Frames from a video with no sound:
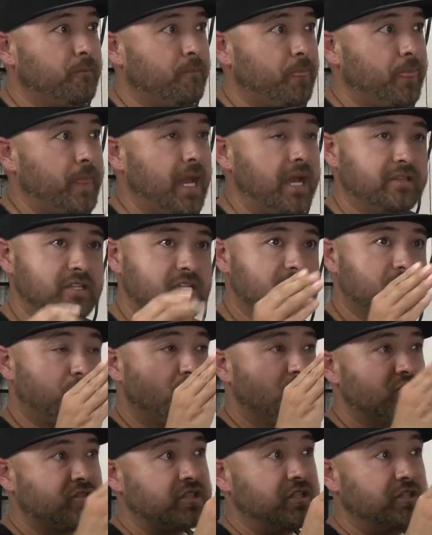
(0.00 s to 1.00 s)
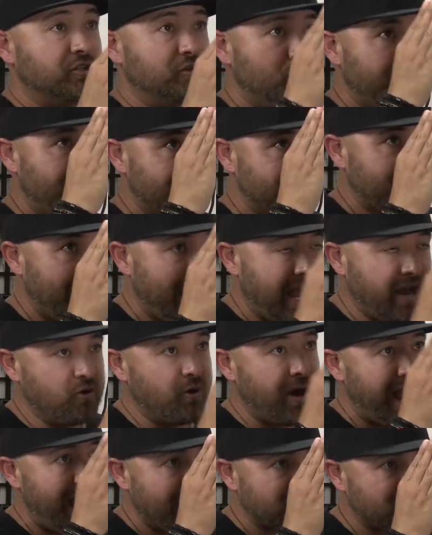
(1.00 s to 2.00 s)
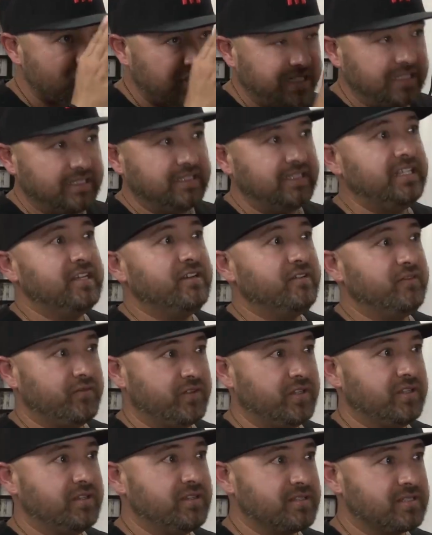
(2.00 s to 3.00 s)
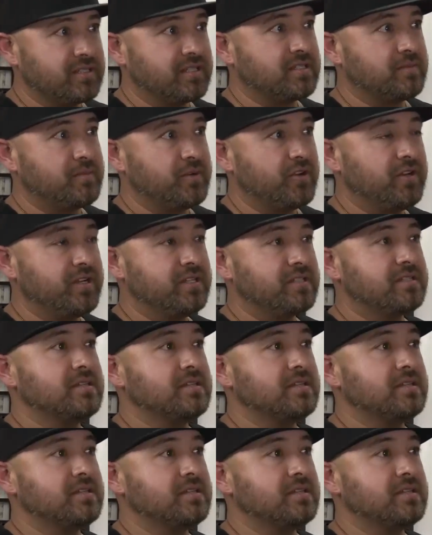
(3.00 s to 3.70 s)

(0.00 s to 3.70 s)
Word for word: And this person who has who actually lived this yeah, experience has the